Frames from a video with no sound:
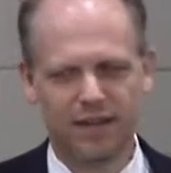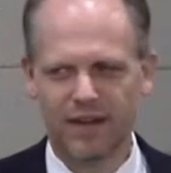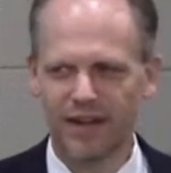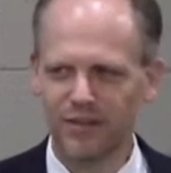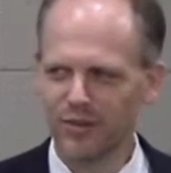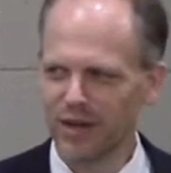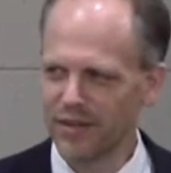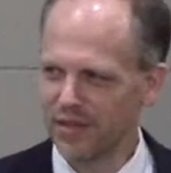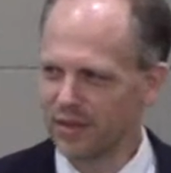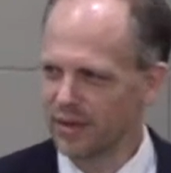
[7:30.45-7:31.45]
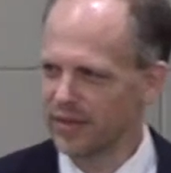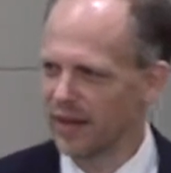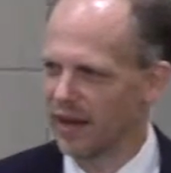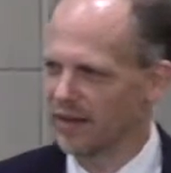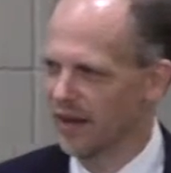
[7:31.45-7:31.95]
I know when I think about
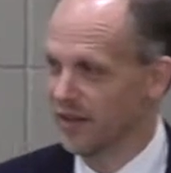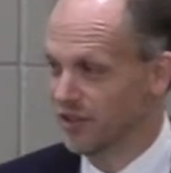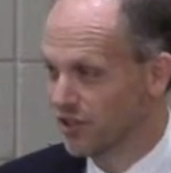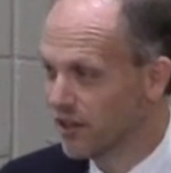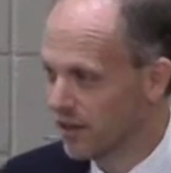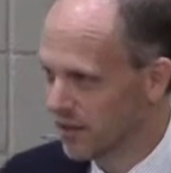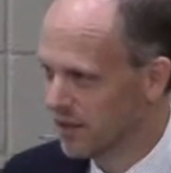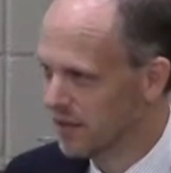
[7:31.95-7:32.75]
that, I shudder.